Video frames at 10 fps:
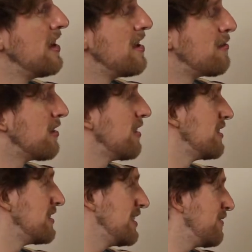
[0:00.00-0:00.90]
whether the
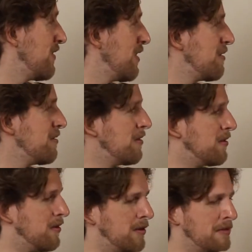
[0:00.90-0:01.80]
CFO
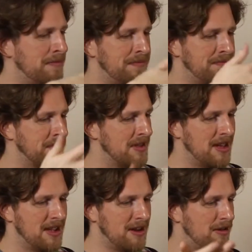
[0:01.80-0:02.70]
or
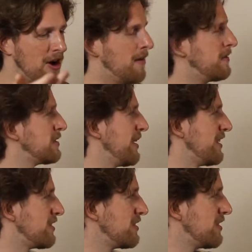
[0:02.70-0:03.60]
our office
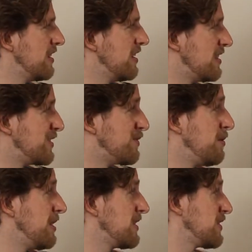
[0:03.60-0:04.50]
manager, does 3
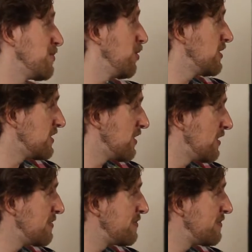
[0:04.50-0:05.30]
weeks of support to start.